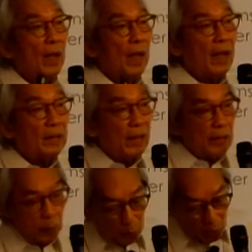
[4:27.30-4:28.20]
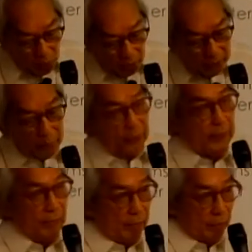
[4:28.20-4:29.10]
And then you wore
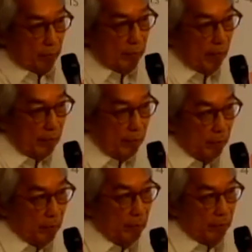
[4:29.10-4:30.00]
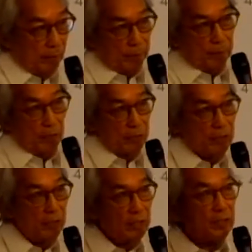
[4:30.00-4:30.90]
your
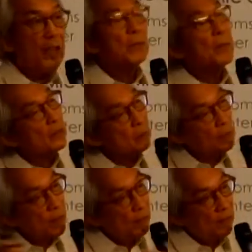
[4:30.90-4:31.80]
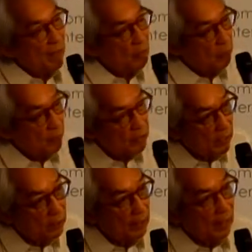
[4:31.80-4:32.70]
skirt, but on top of that you put
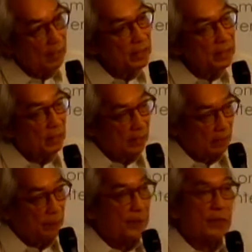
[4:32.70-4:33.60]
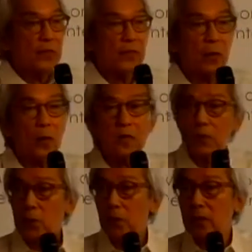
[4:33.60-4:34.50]
something else, another piece of cloth
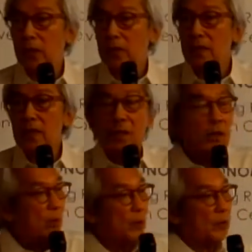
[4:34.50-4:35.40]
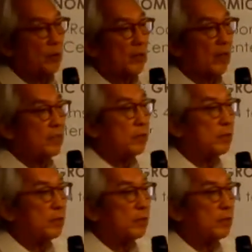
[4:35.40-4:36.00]
for more color or more protection.